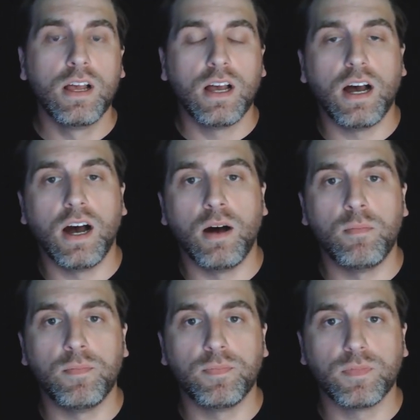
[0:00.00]

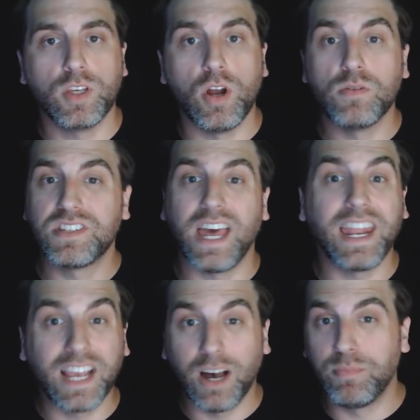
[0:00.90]

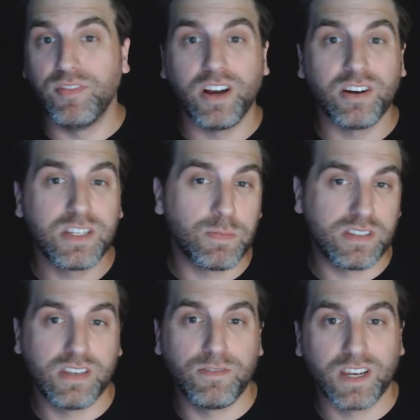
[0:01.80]
setting up very
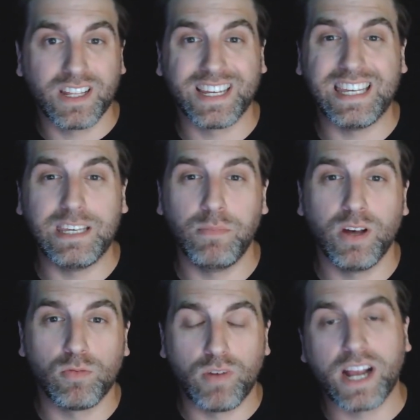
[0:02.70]
specific
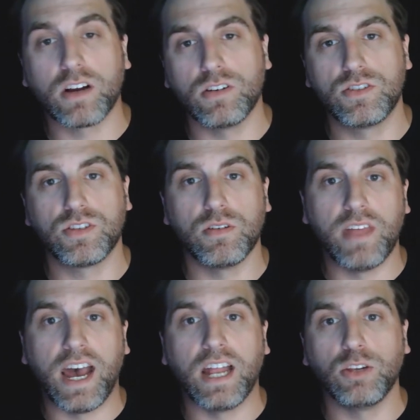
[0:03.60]
email records so
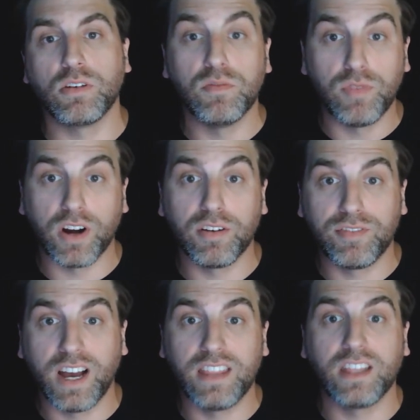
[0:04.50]
that you can
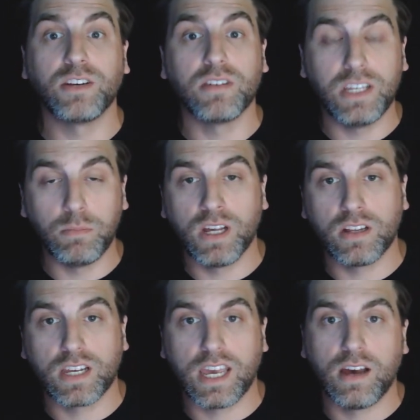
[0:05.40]
verify that your email
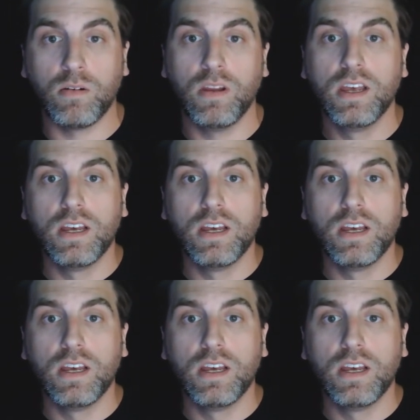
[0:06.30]
account